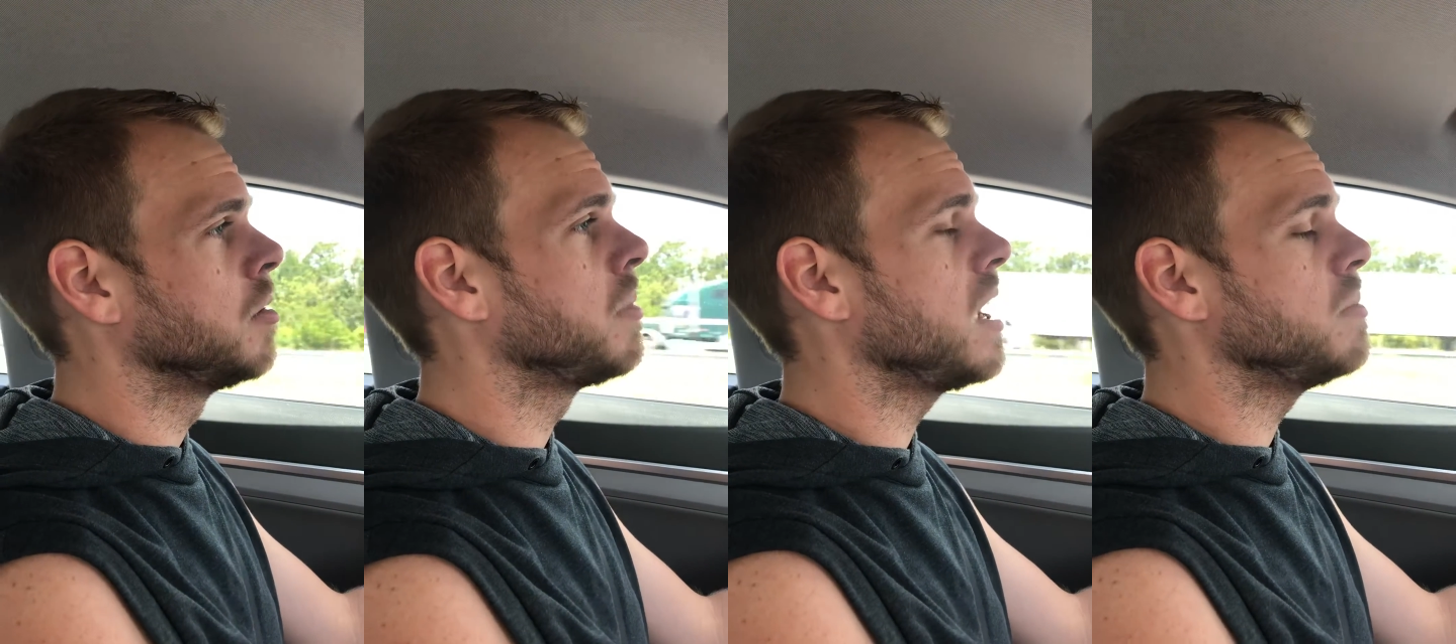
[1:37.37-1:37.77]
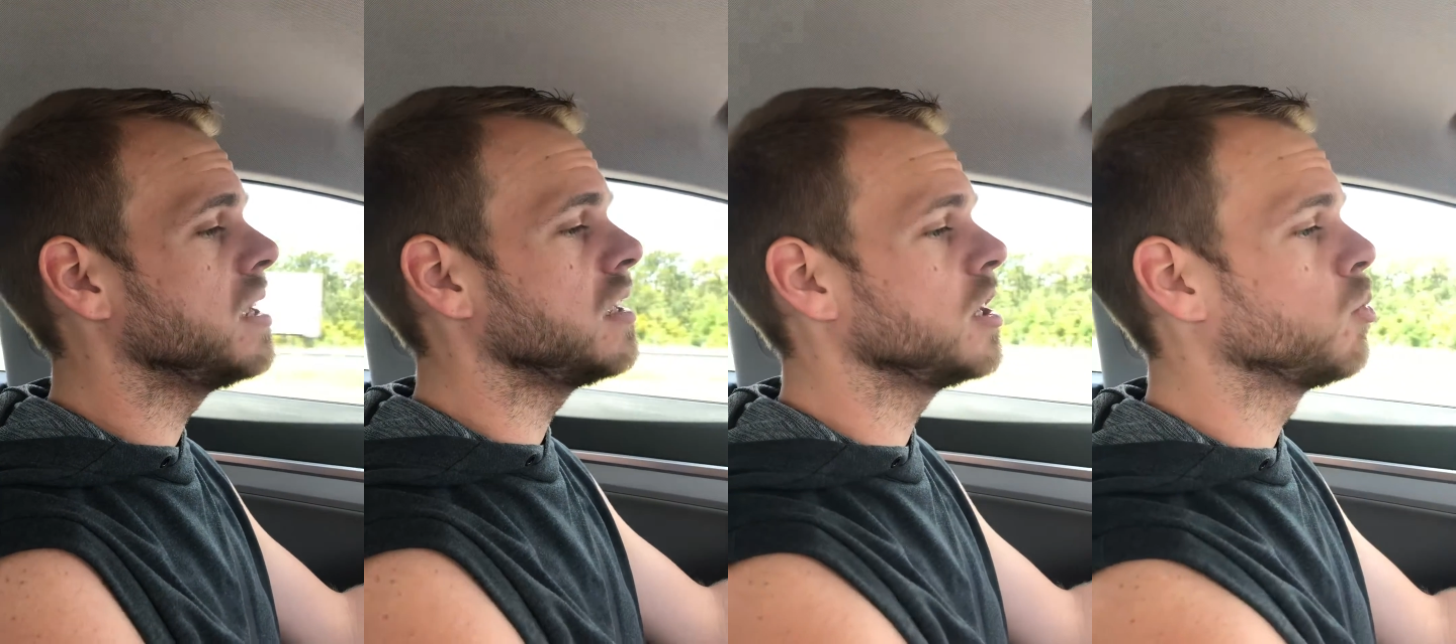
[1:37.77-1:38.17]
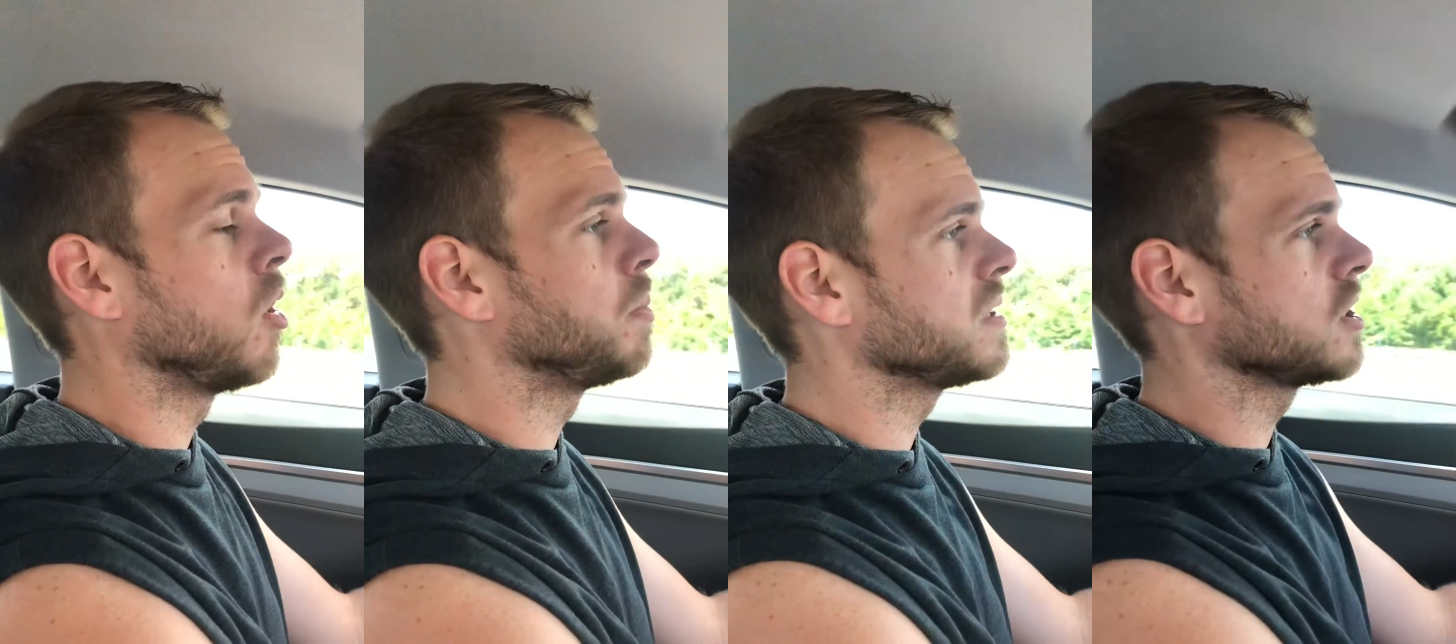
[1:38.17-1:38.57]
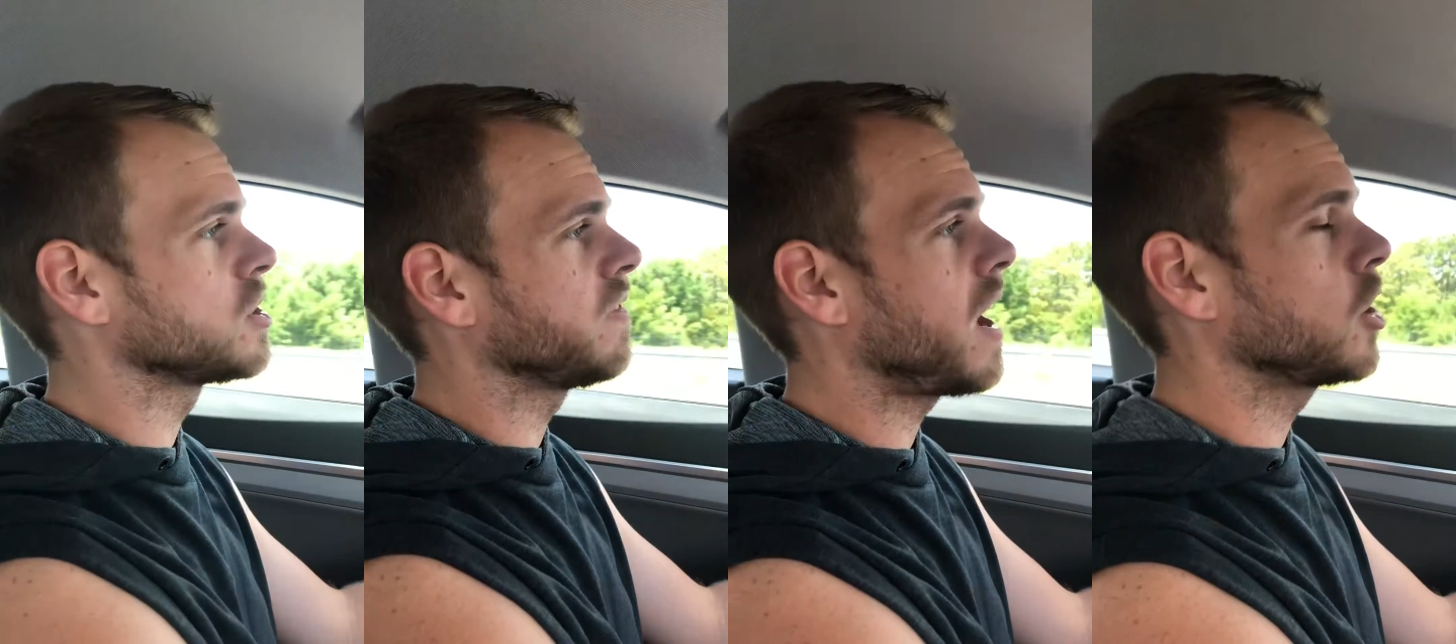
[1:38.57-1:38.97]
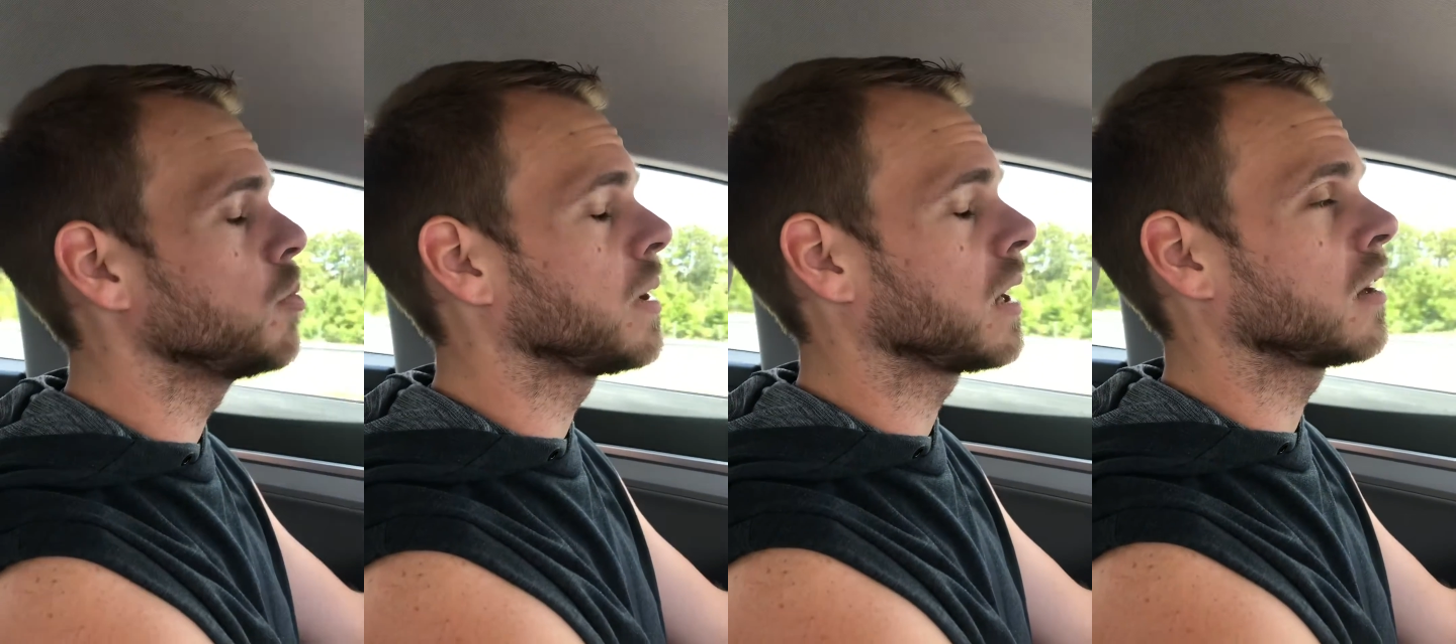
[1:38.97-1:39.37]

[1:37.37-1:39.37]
maybe he won't be such a value pick